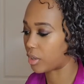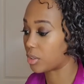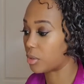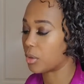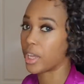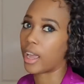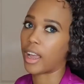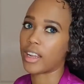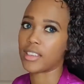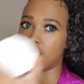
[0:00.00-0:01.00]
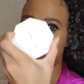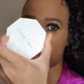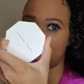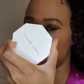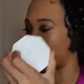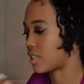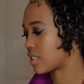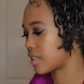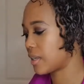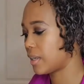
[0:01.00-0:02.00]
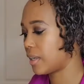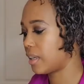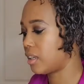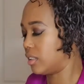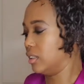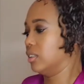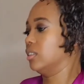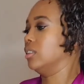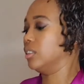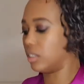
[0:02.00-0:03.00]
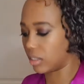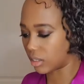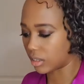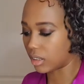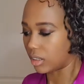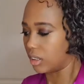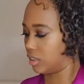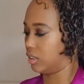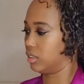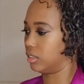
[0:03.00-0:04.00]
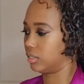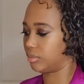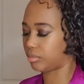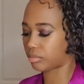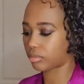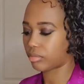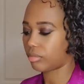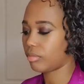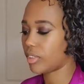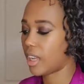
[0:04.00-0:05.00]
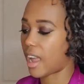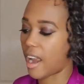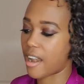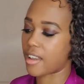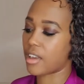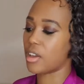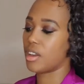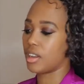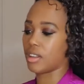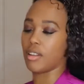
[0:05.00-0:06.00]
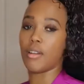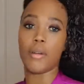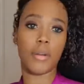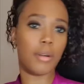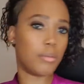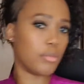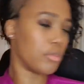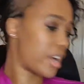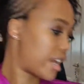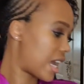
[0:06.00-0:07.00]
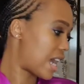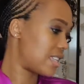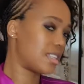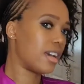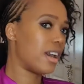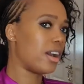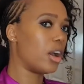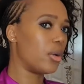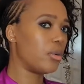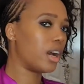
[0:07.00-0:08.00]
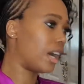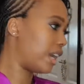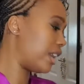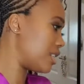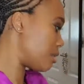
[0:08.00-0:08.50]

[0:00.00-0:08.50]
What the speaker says: do. Oh yeah, I did say I was gonna do this. Oh god. And Brianna has her own highlighter